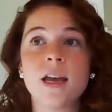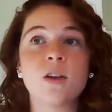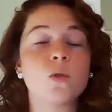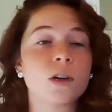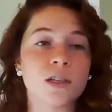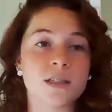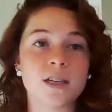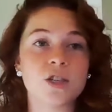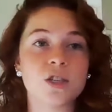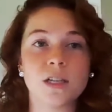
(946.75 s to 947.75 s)
an
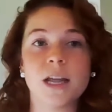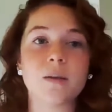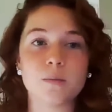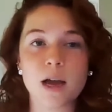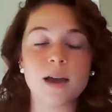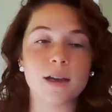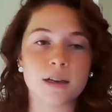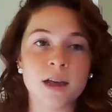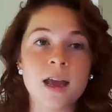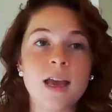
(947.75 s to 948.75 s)
organization like mine